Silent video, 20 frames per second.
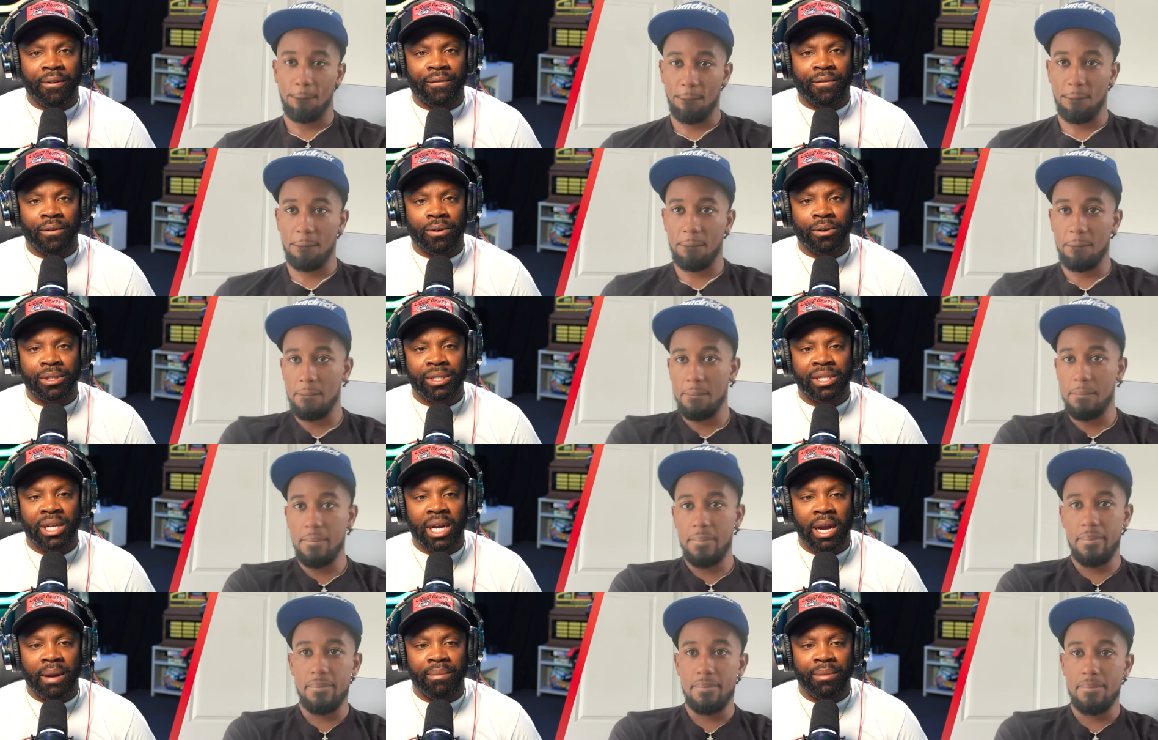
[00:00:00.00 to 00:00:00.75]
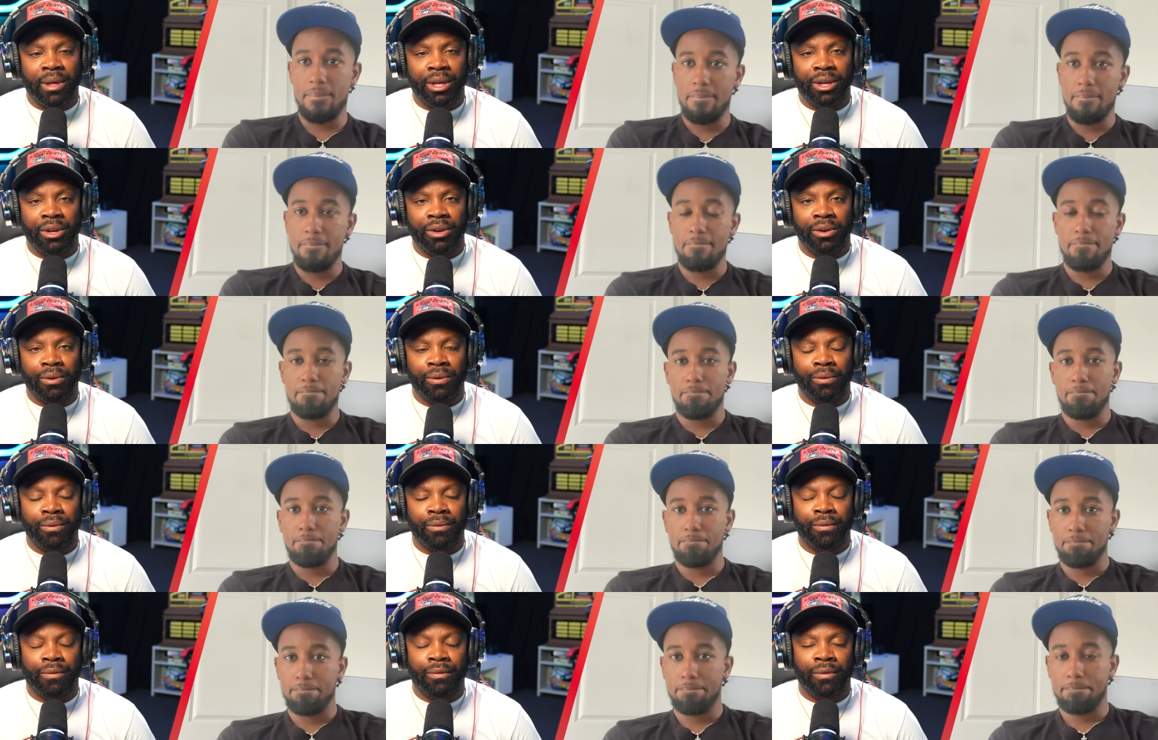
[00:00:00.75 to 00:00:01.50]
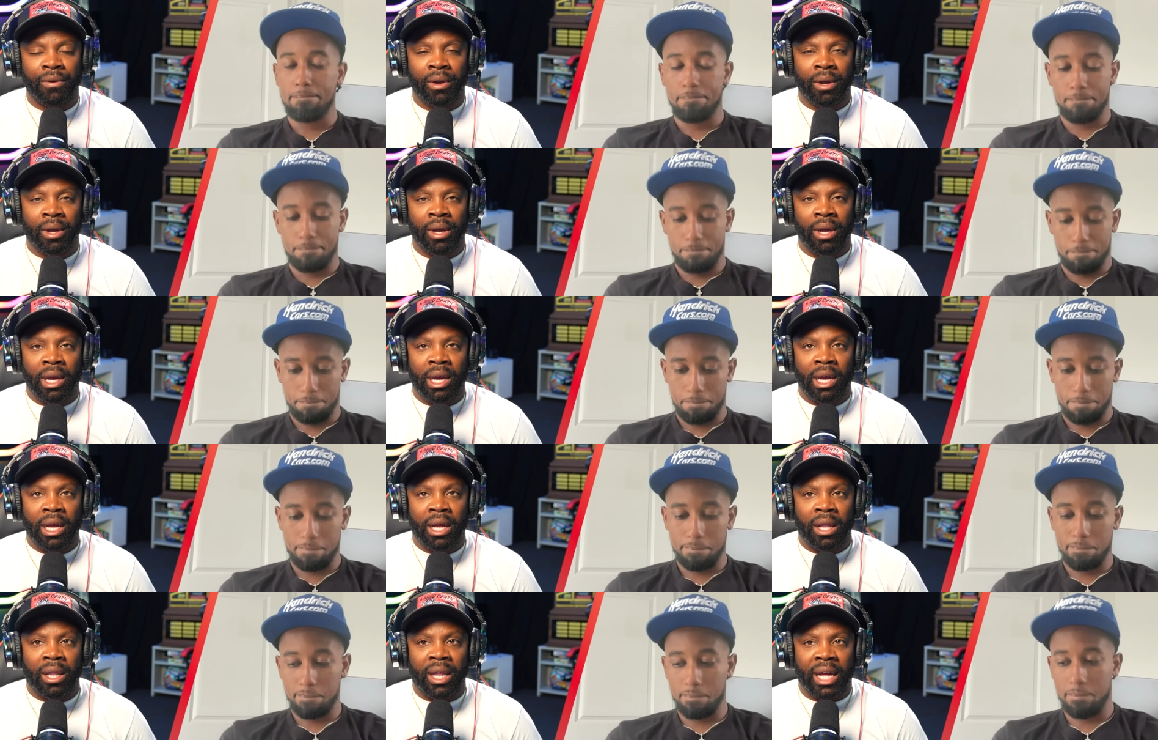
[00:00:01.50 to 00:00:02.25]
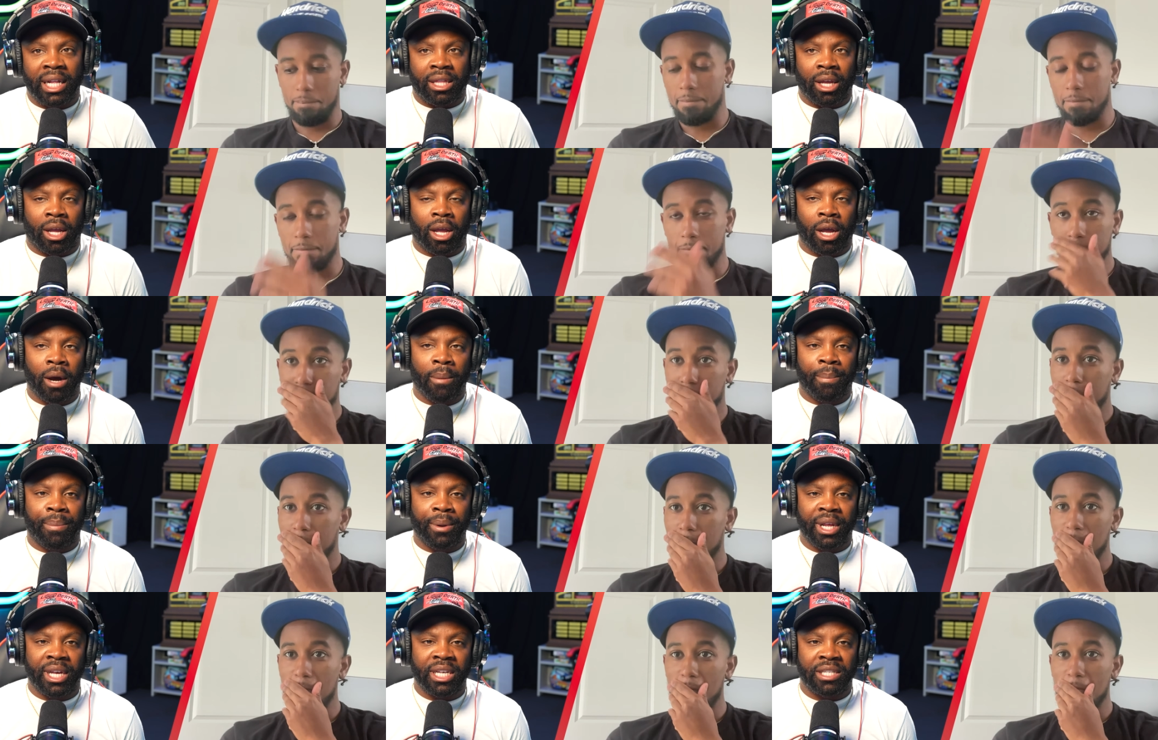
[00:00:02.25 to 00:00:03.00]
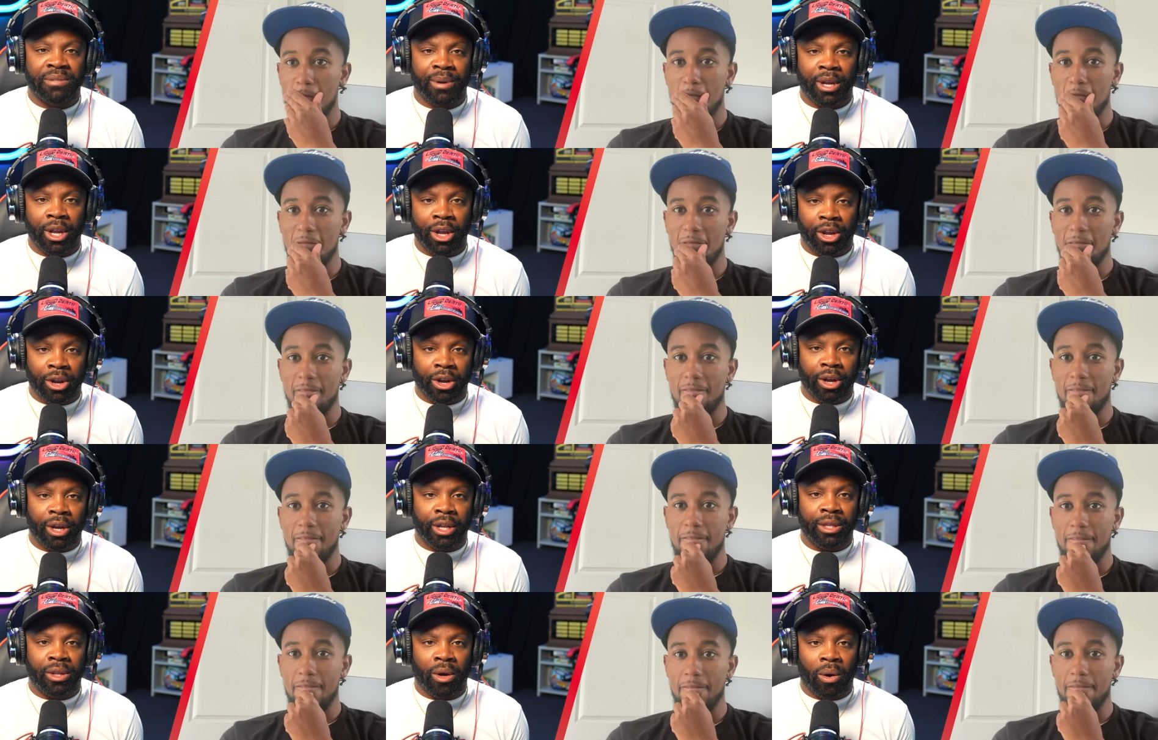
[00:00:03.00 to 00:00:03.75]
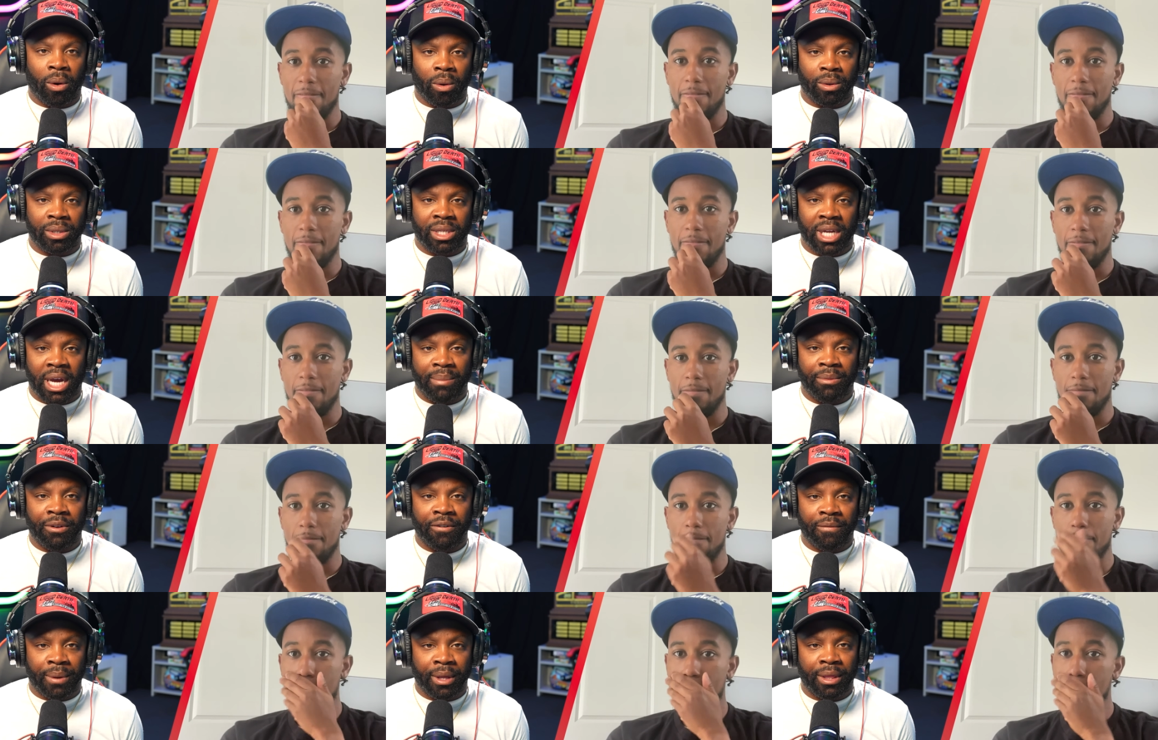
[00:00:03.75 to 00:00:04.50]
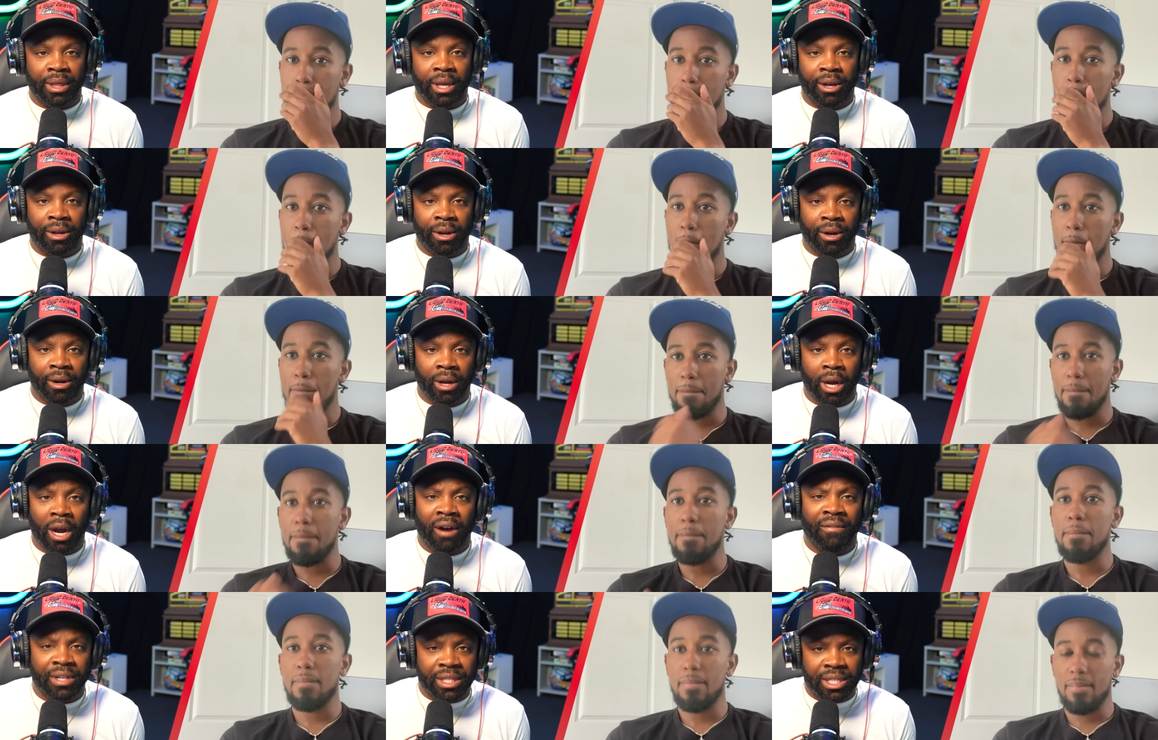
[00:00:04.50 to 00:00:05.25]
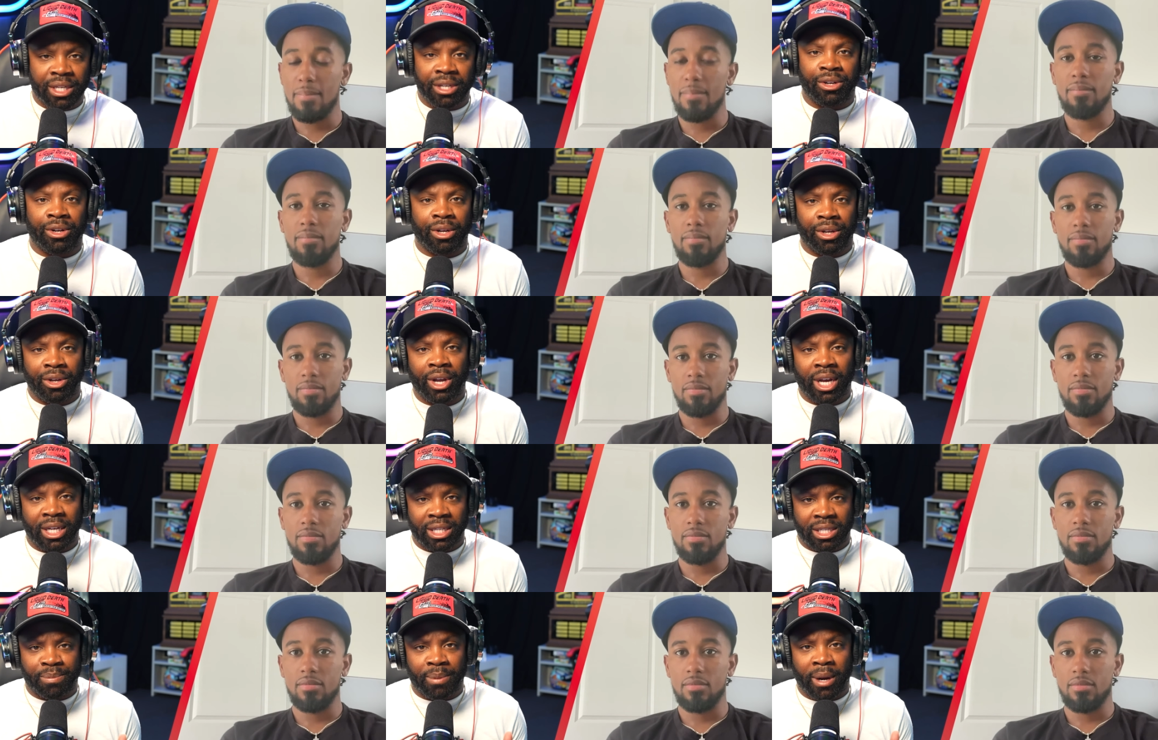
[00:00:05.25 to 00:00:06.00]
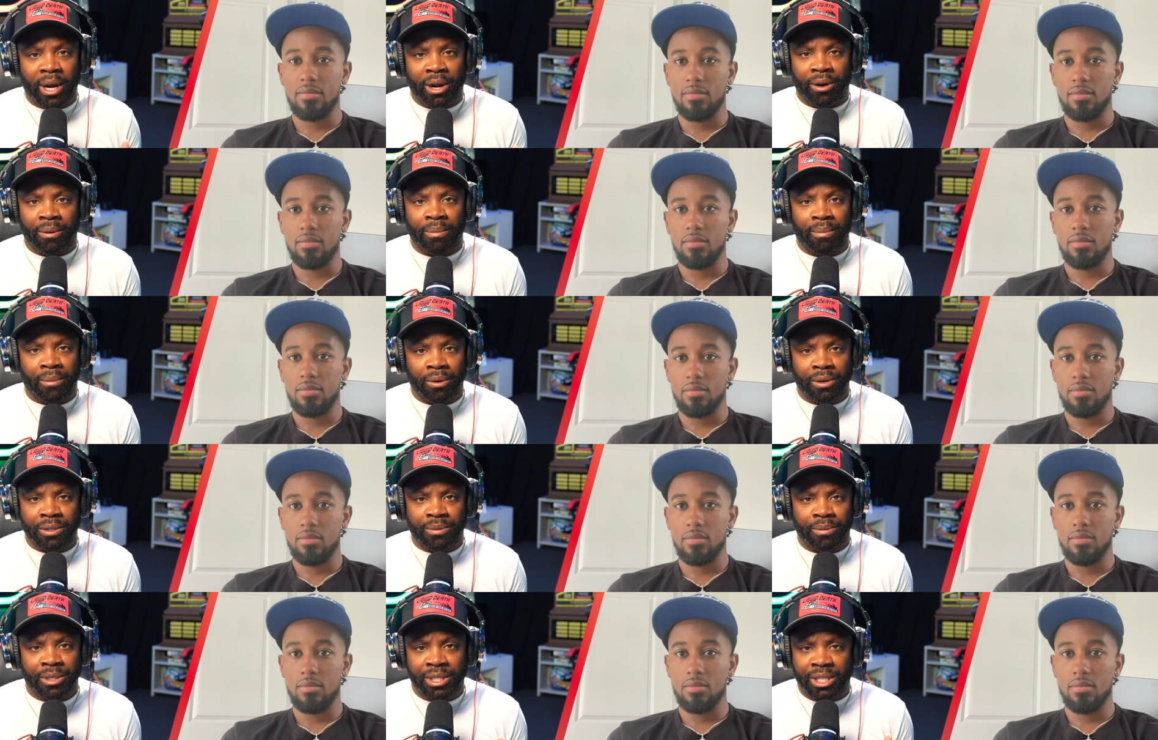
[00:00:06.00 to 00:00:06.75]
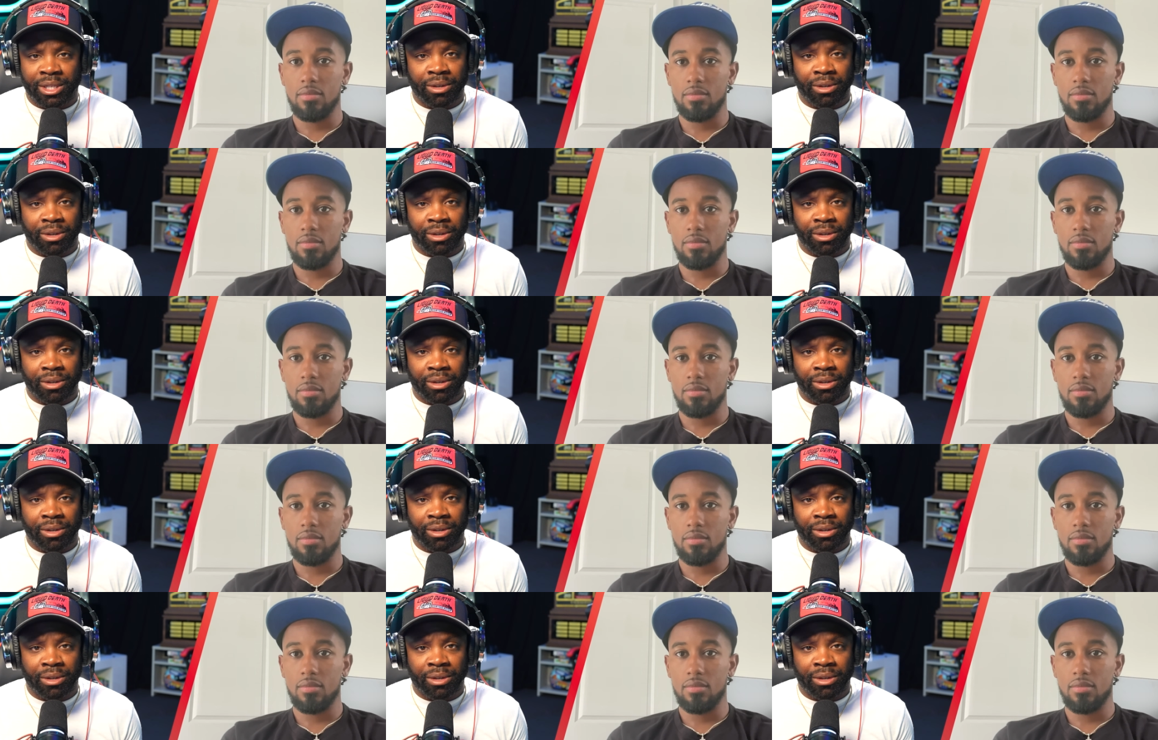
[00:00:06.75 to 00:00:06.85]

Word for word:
Speaker 1: the first time that you've, like, the company has been good the whole time you've been there. Obviously, you got Spire Motorsports